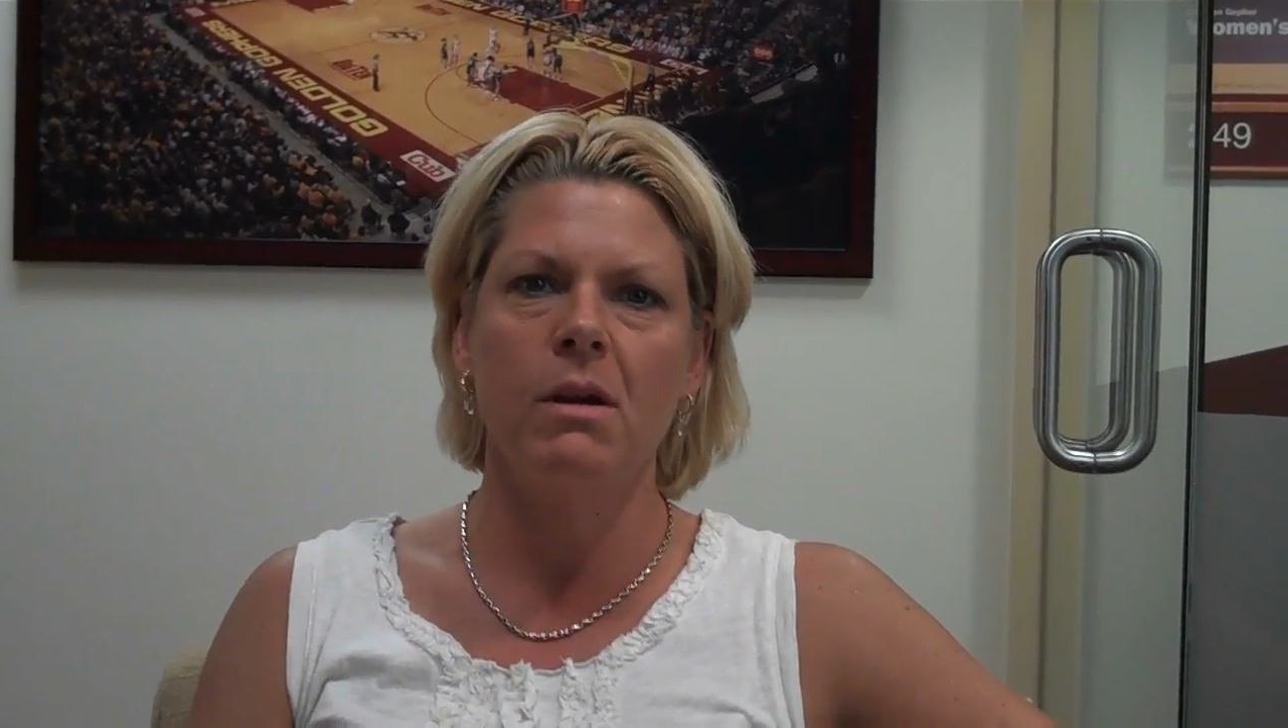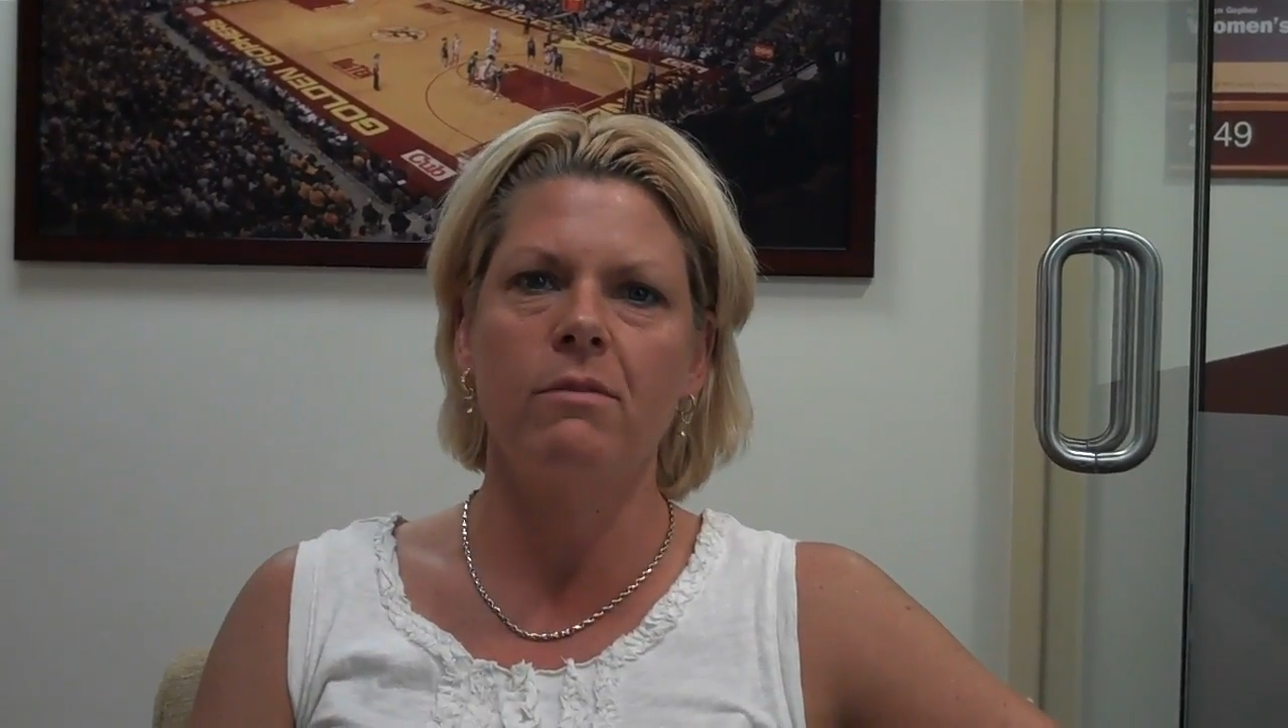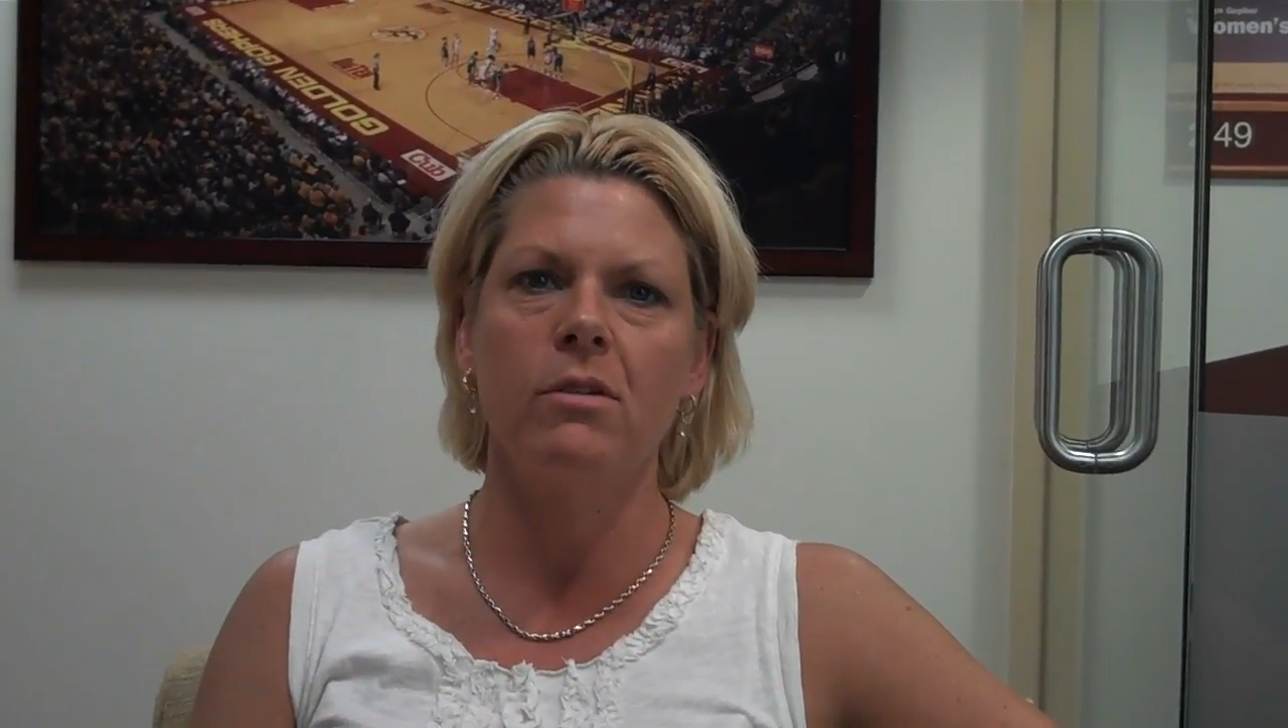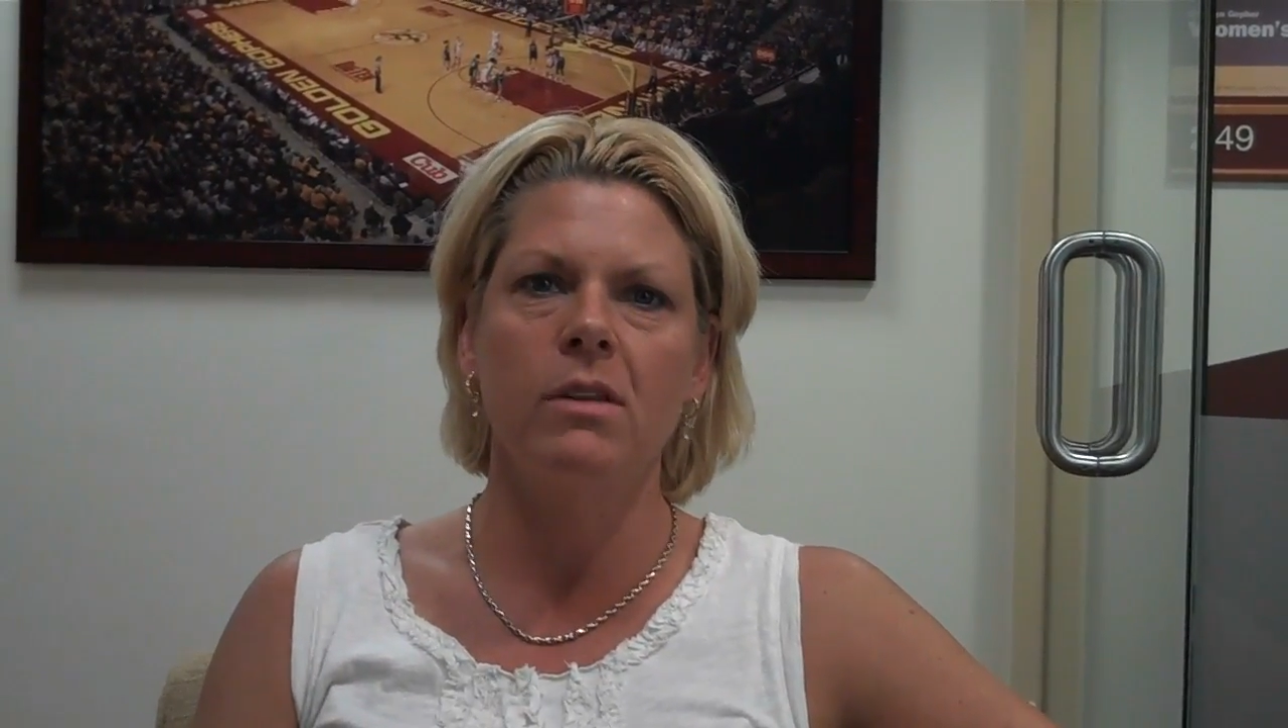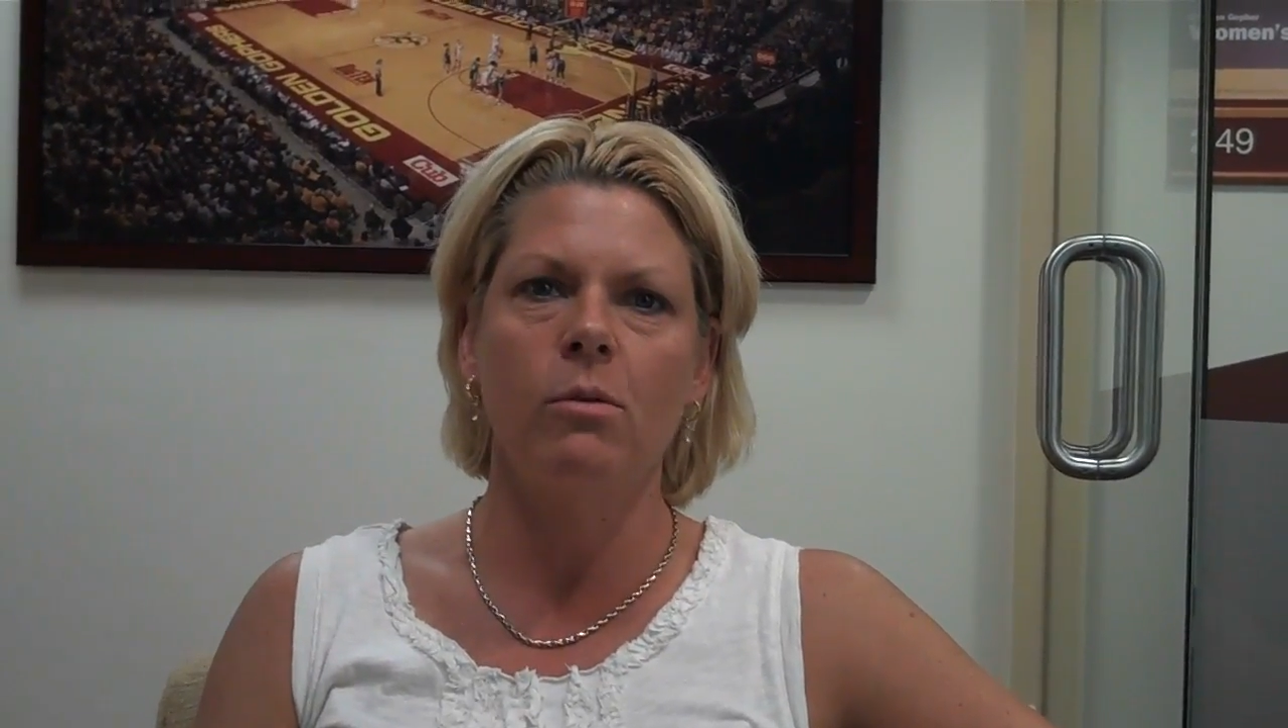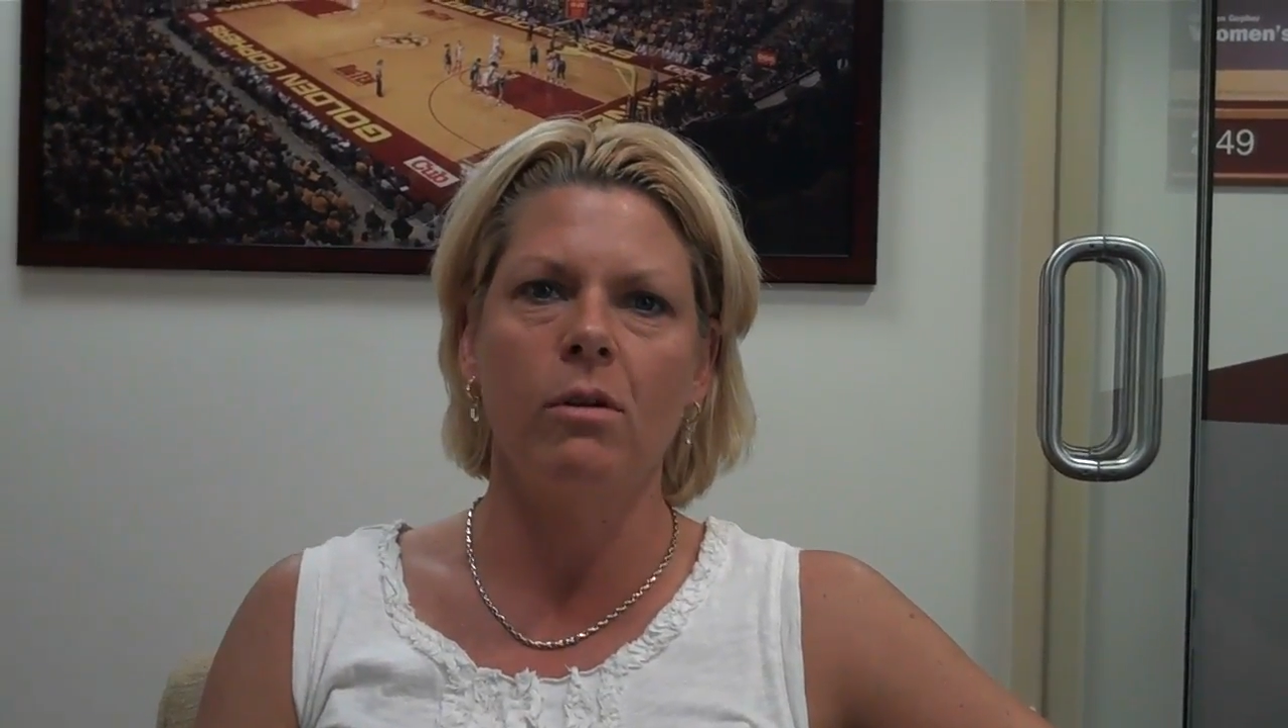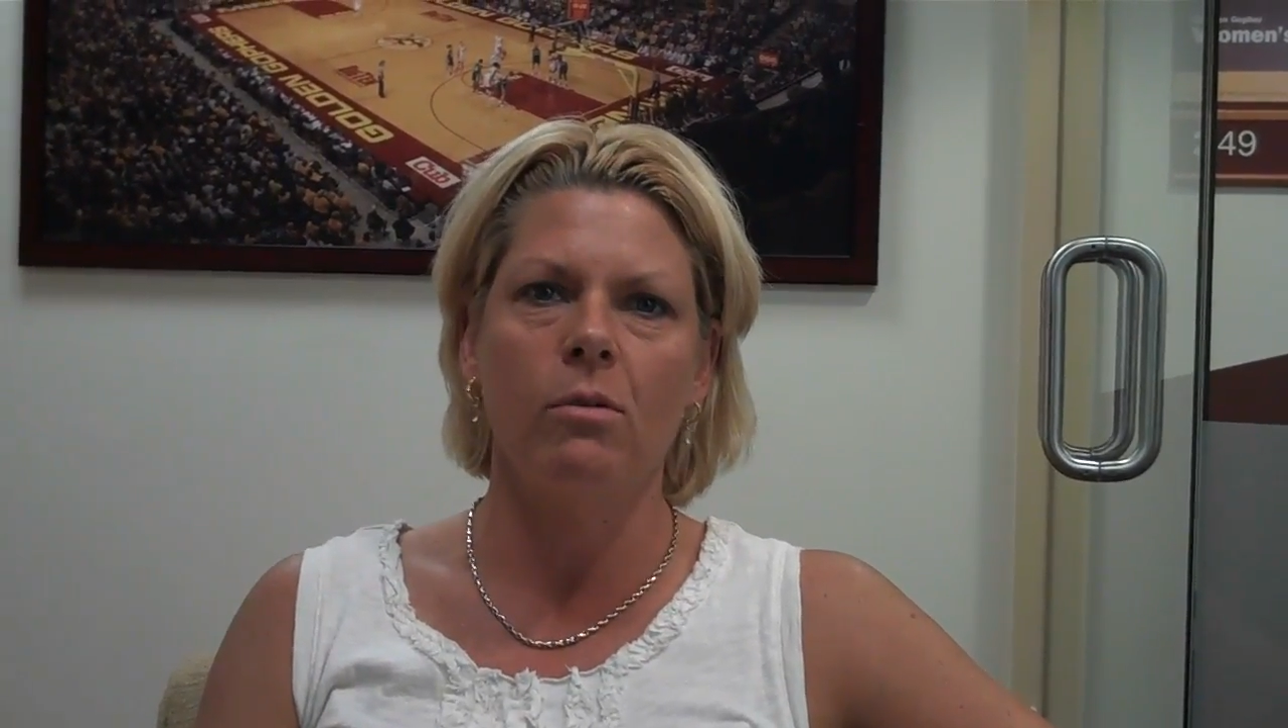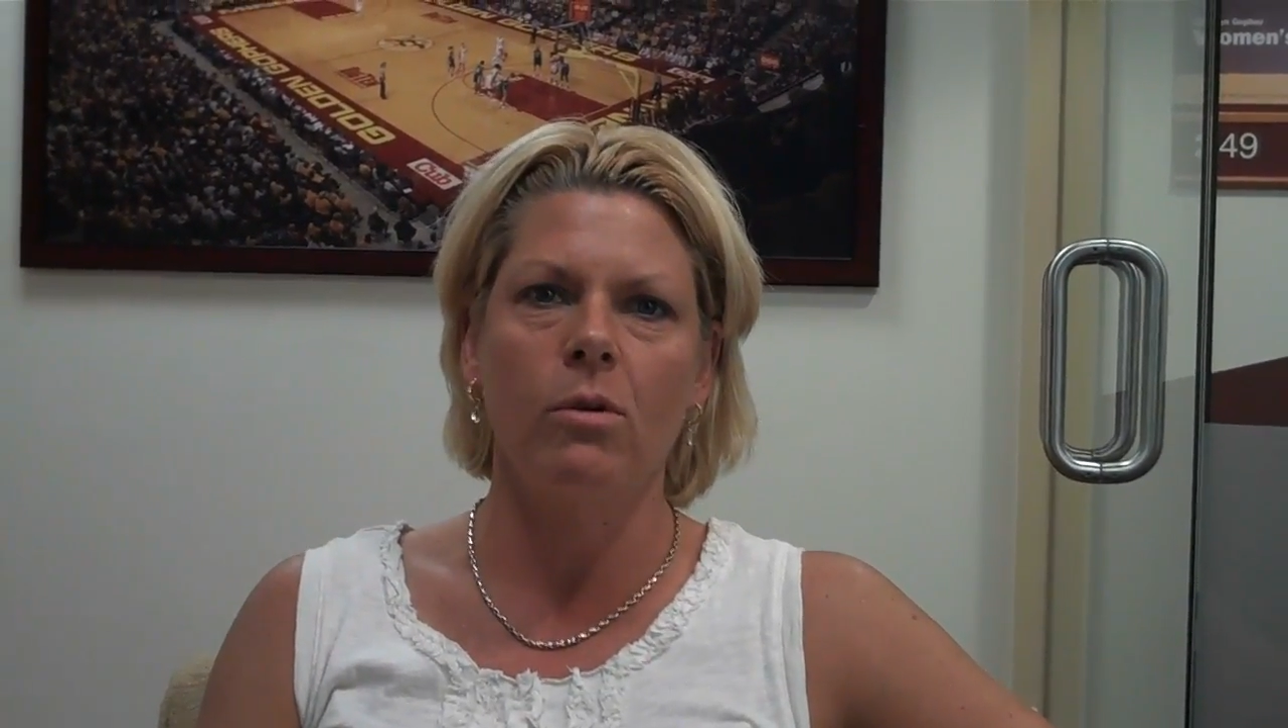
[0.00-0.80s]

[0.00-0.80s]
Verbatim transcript: ever that we're,